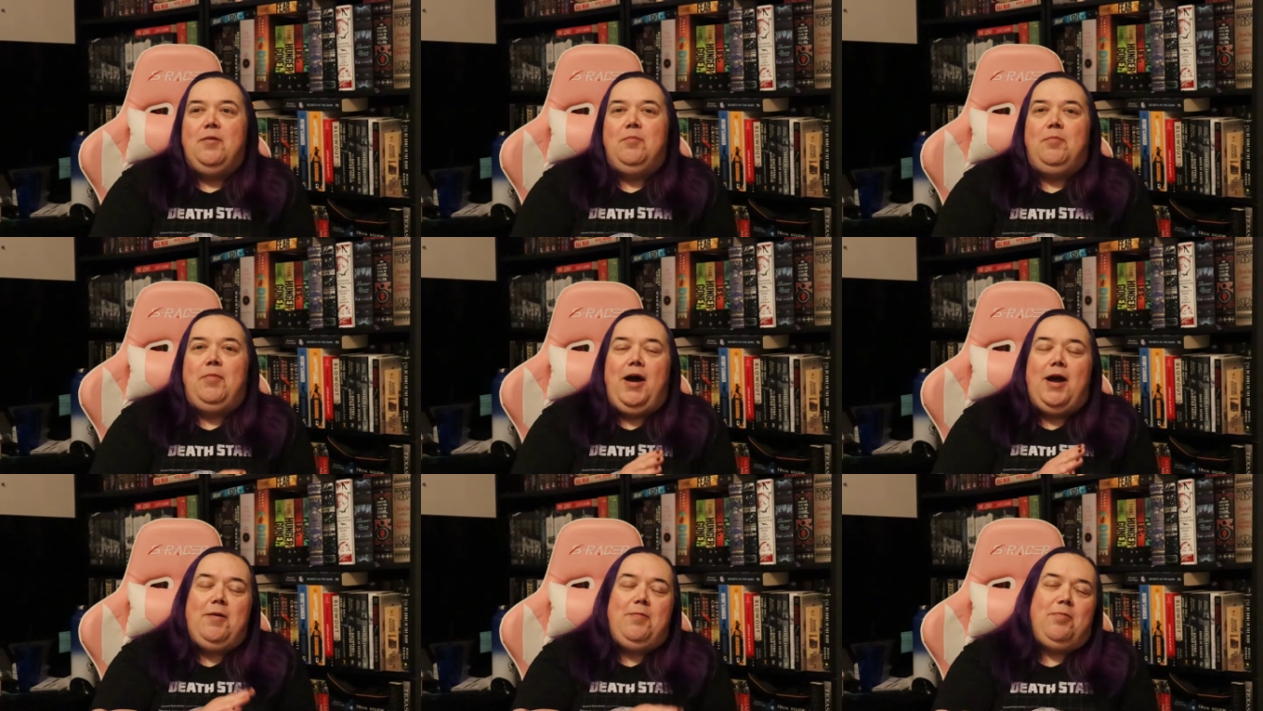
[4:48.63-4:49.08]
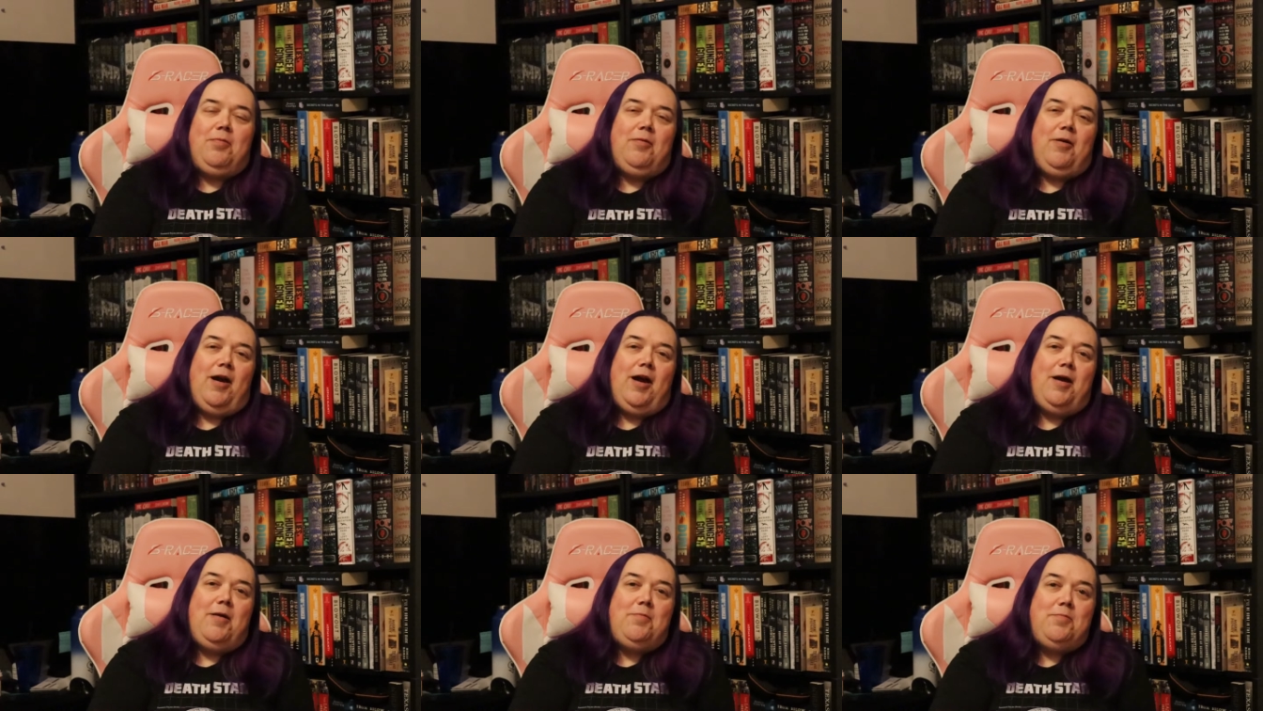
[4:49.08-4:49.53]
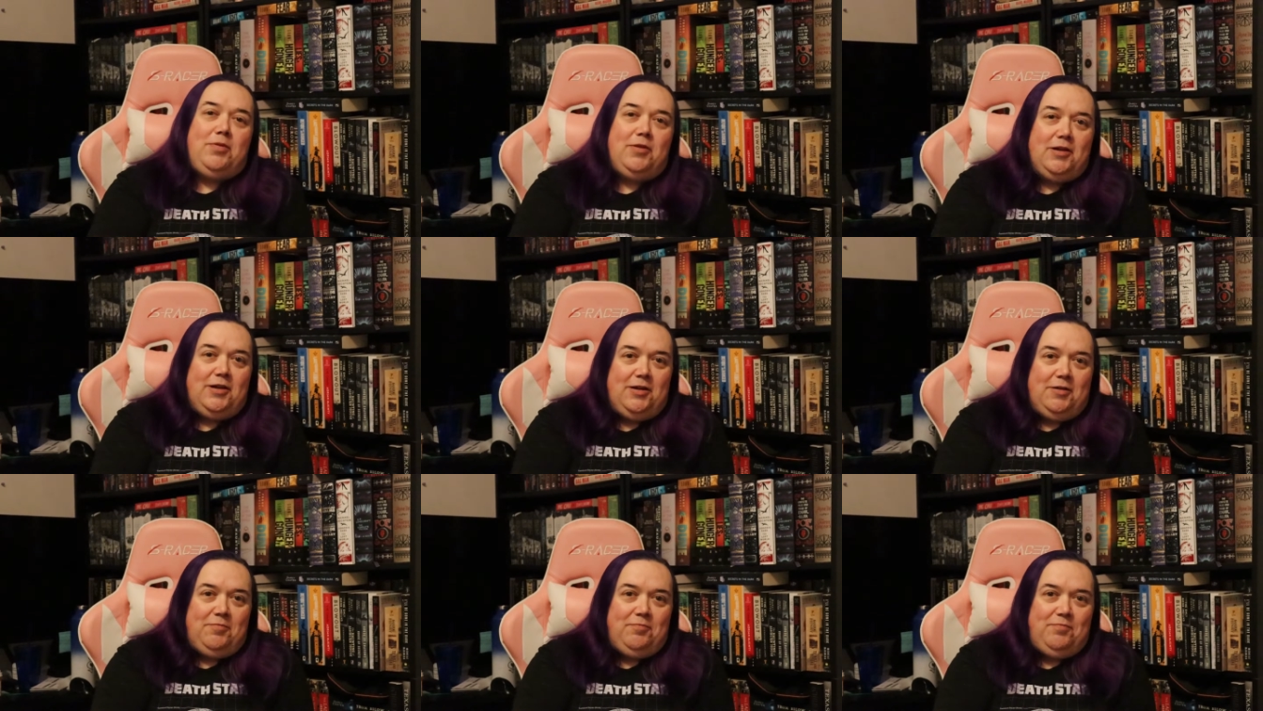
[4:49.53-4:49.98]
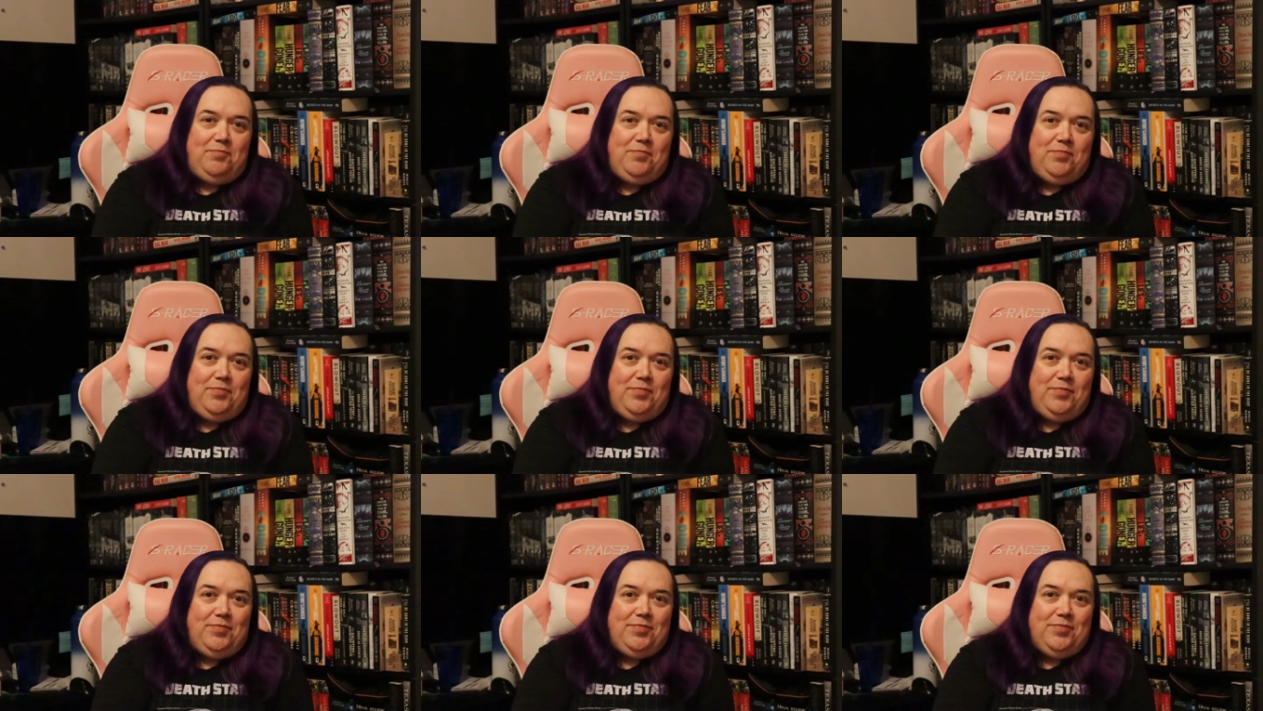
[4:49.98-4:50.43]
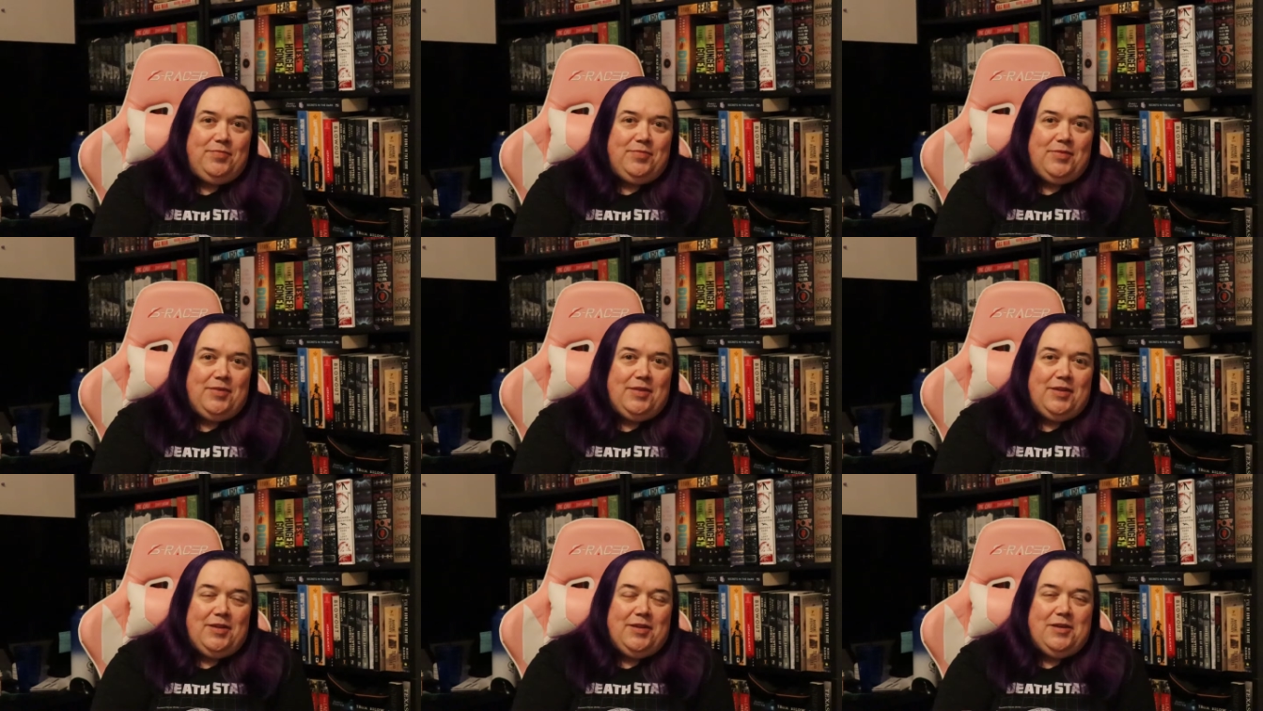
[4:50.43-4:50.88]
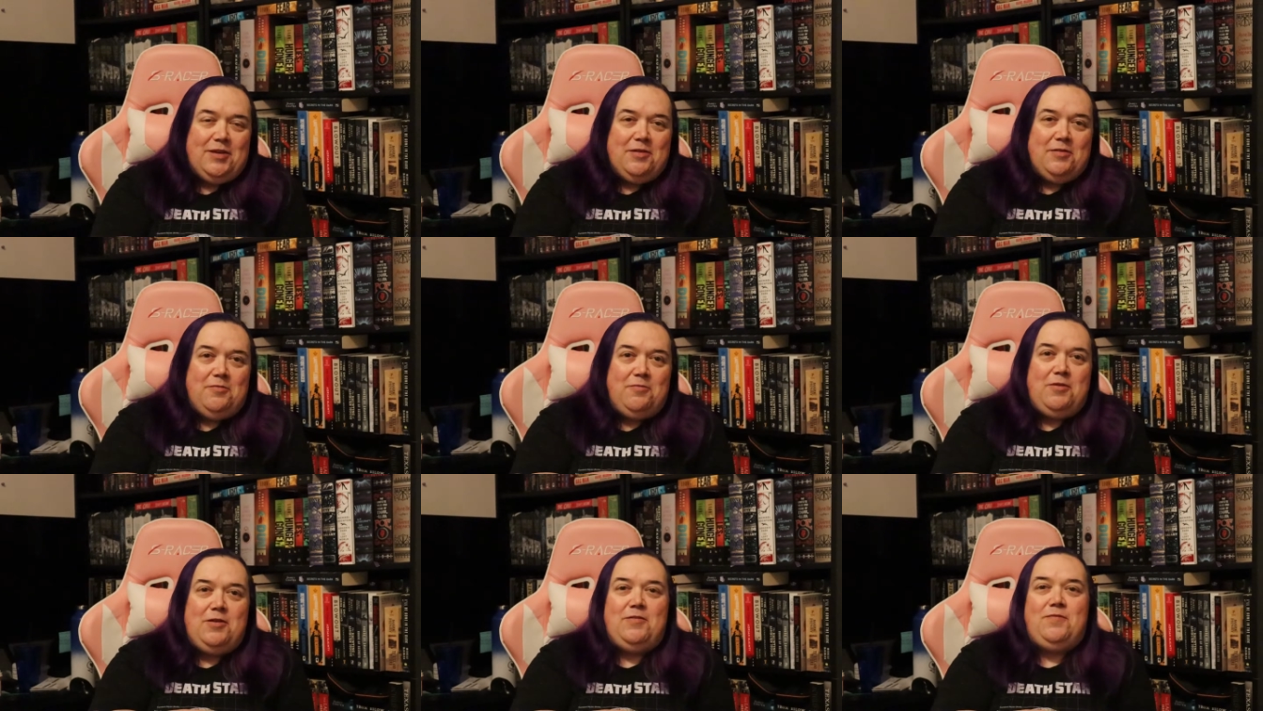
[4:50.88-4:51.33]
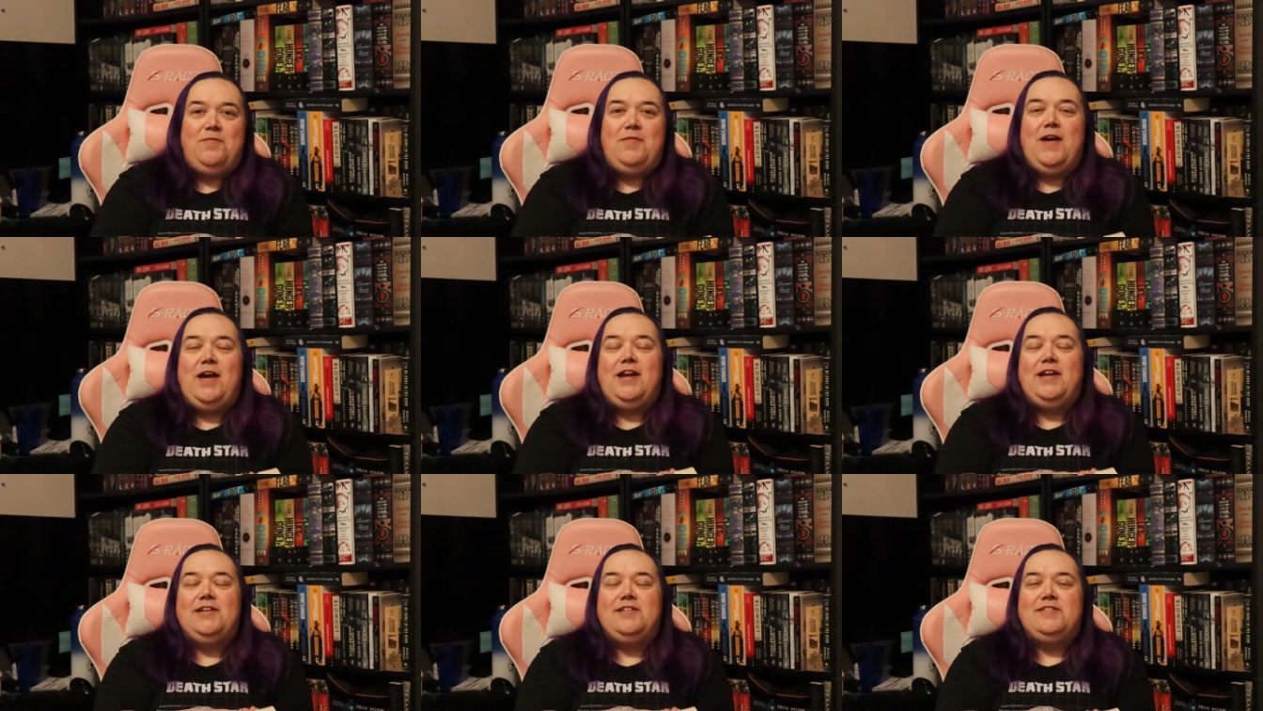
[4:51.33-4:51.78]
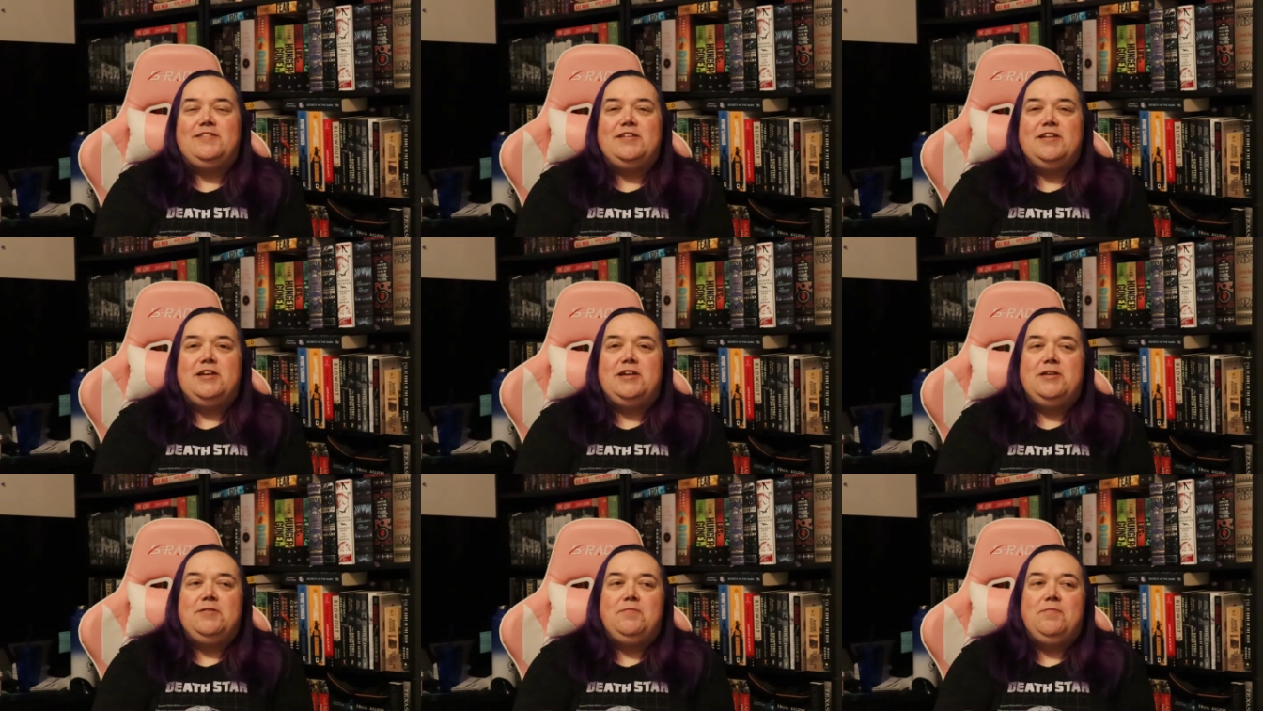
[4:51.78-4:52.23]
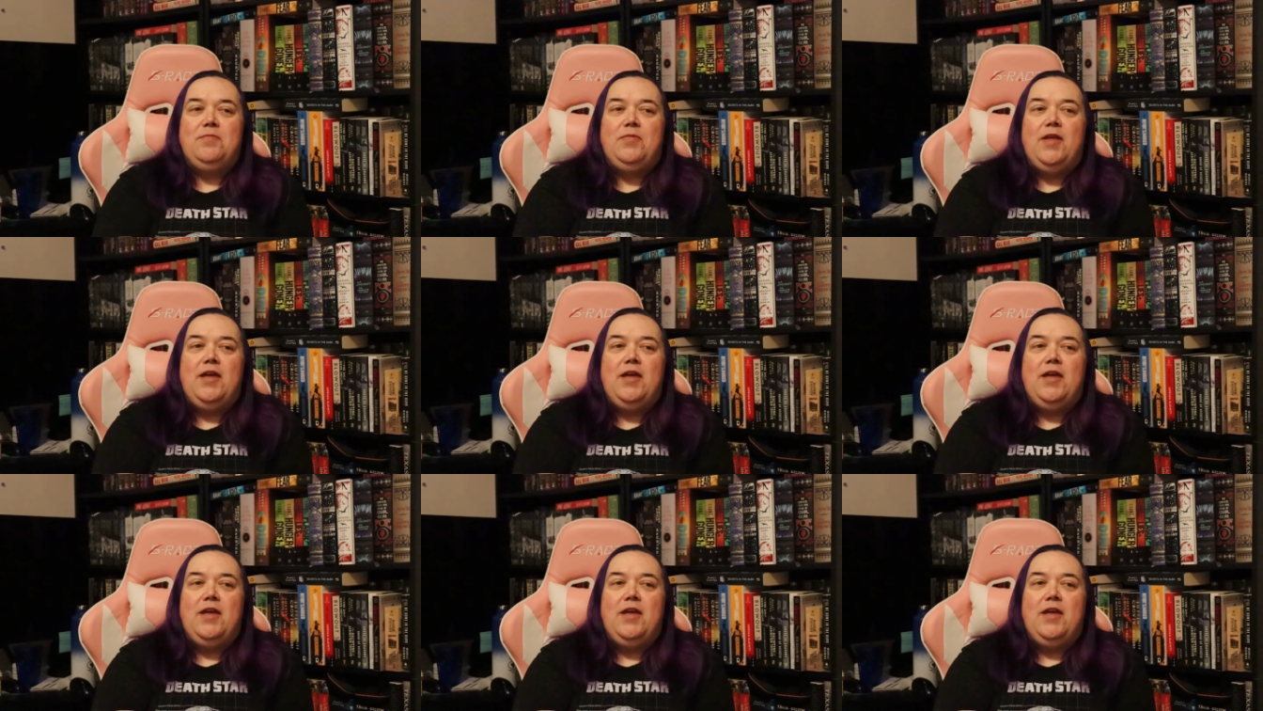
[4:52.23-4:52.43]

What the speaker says: My problem with fantasy